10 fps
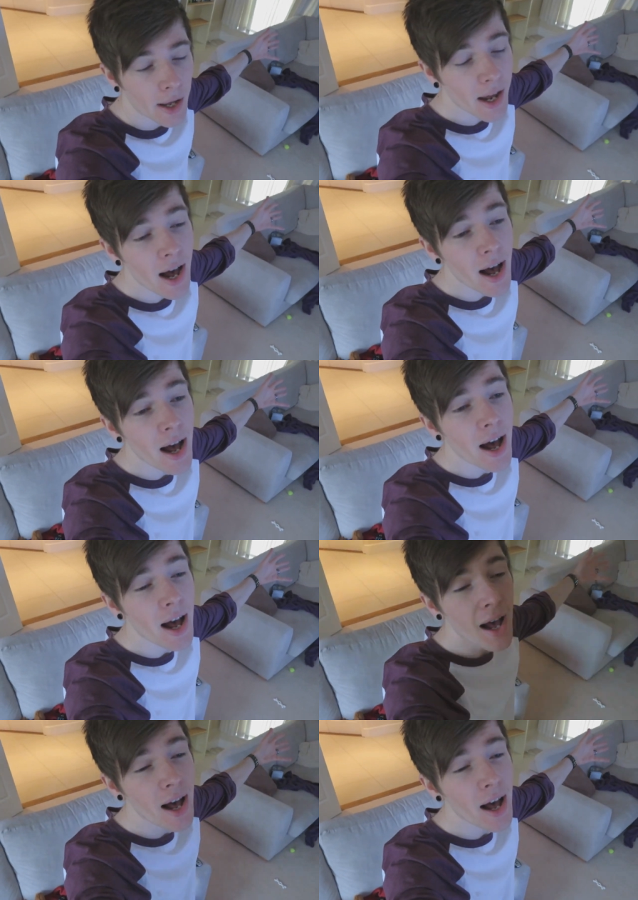Hey
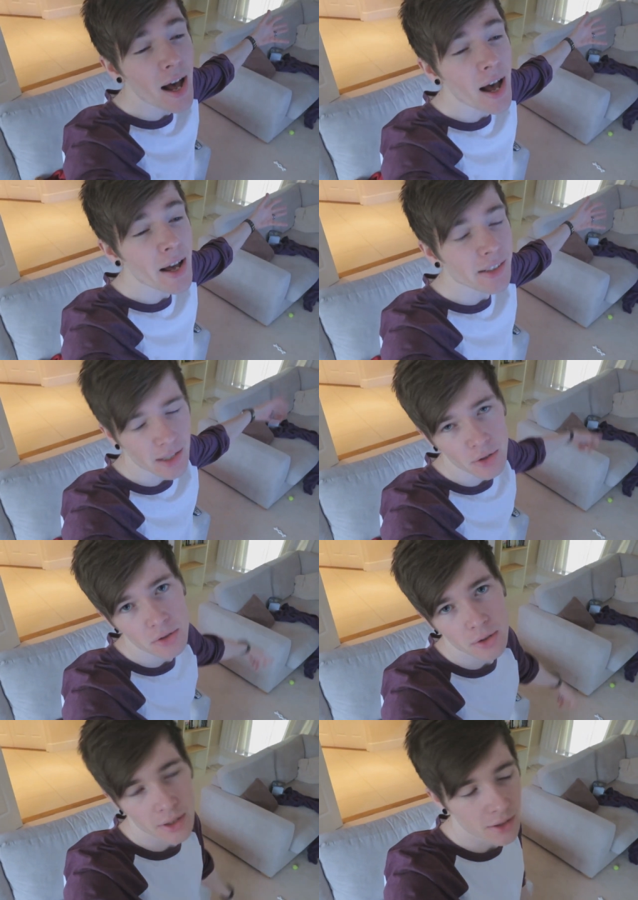guys, how
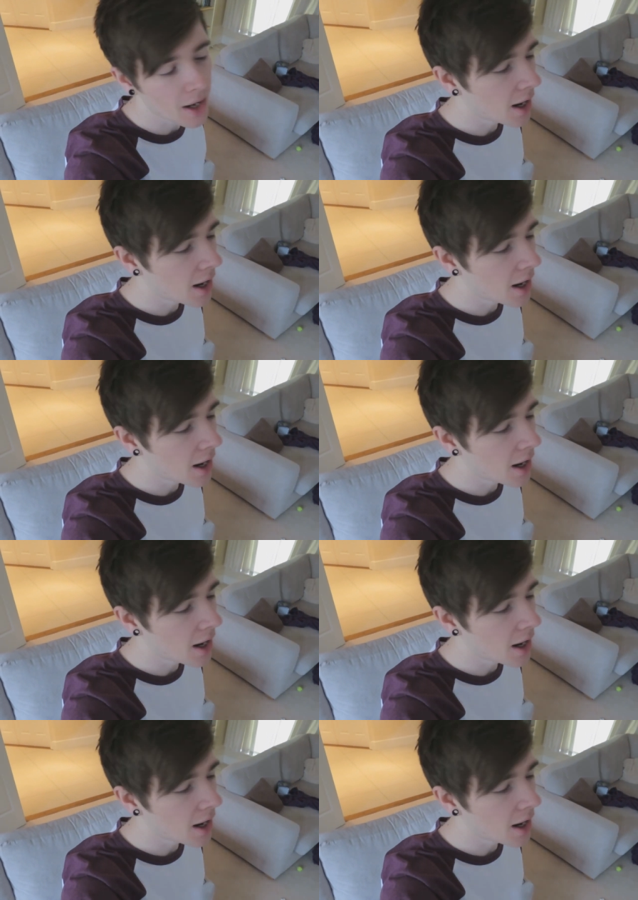you doing?